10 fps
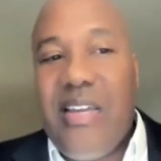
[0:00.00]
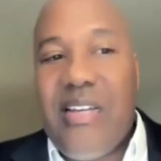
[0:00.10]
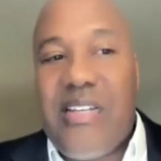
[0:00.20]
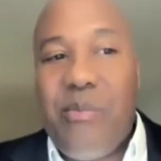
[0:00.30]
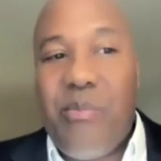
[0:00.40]

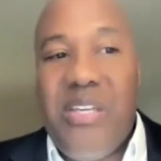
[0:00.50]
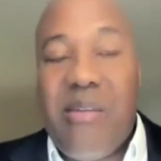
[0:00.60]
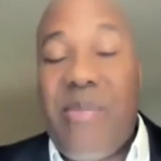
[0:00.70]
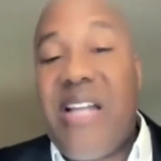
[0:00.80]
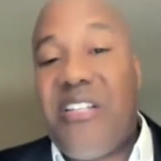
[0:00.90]
it could
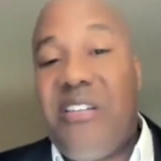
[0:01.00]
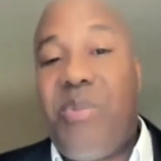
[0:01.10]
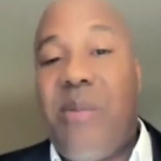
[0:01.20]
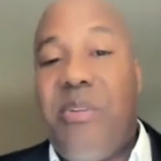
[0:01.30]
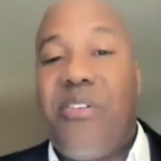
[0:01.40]
be a matter of
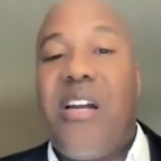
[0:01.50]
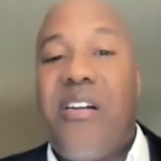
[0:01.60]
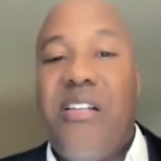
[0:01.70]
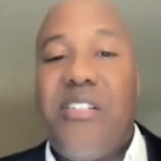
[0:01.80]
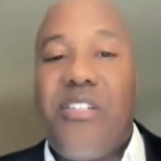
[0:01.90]
public record.